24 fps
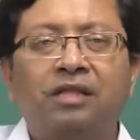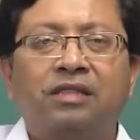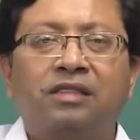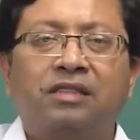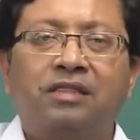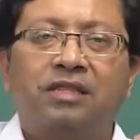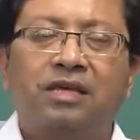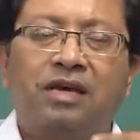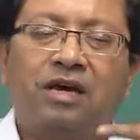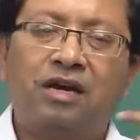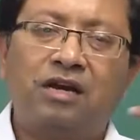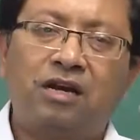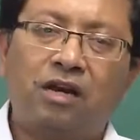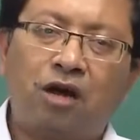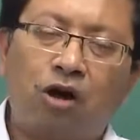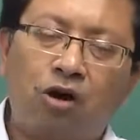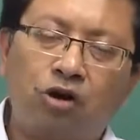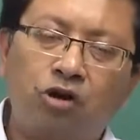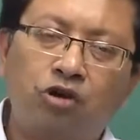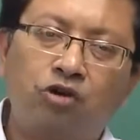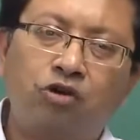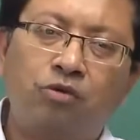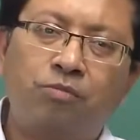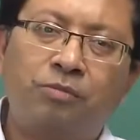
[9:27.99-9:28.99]
There now,
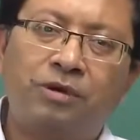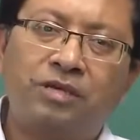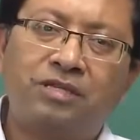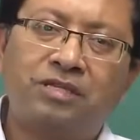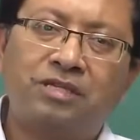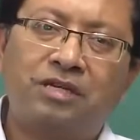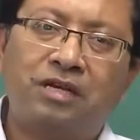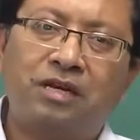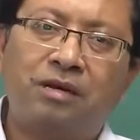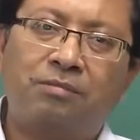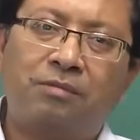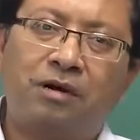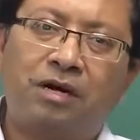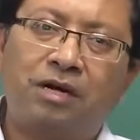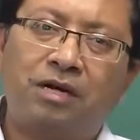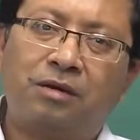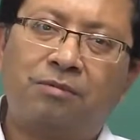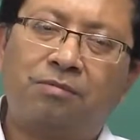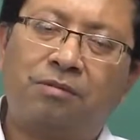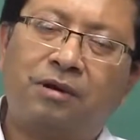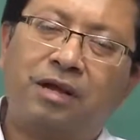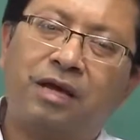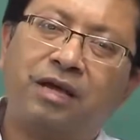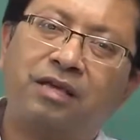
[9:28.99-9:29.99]
you will basically
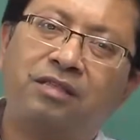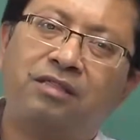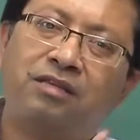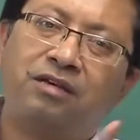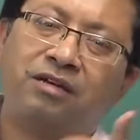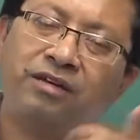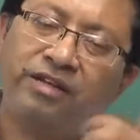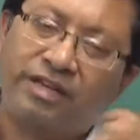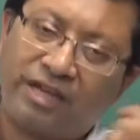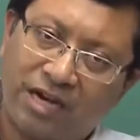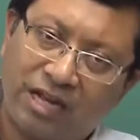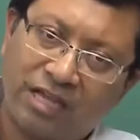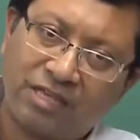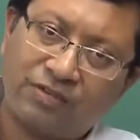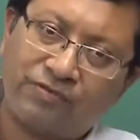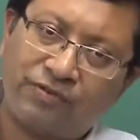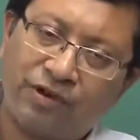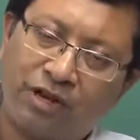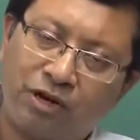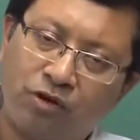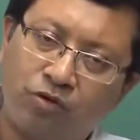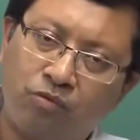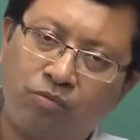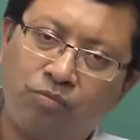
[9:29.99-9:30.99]
multiply the realized
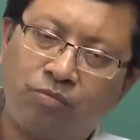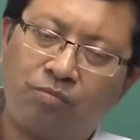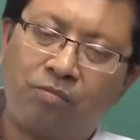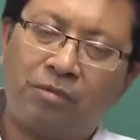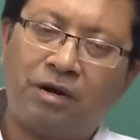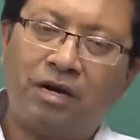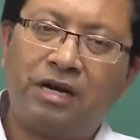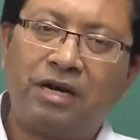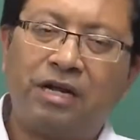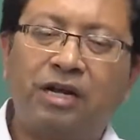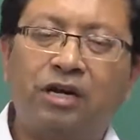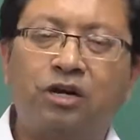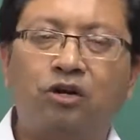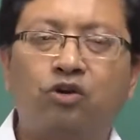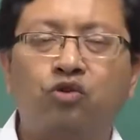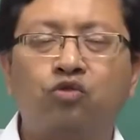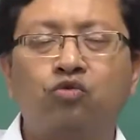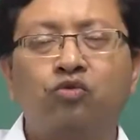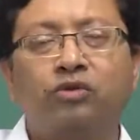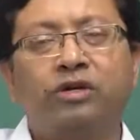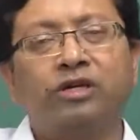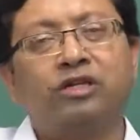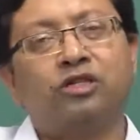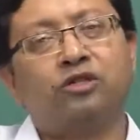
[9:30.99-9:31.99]
value
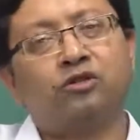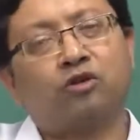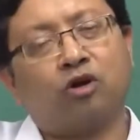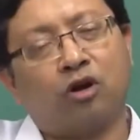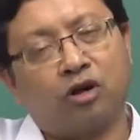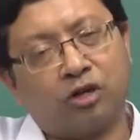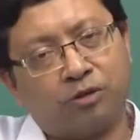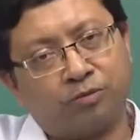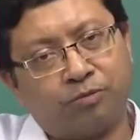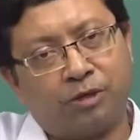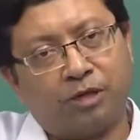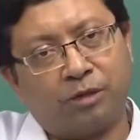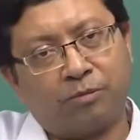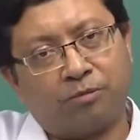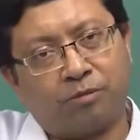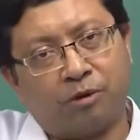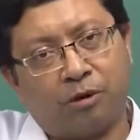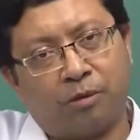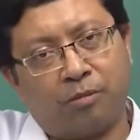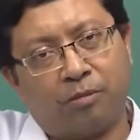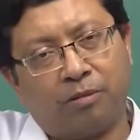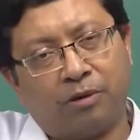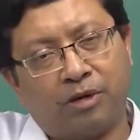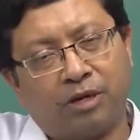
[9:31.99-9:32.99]
into its corresponding
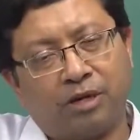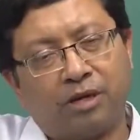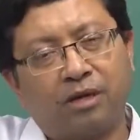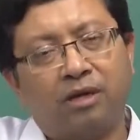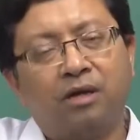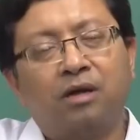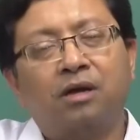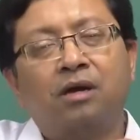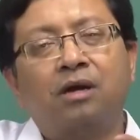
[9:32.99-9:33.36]
probability.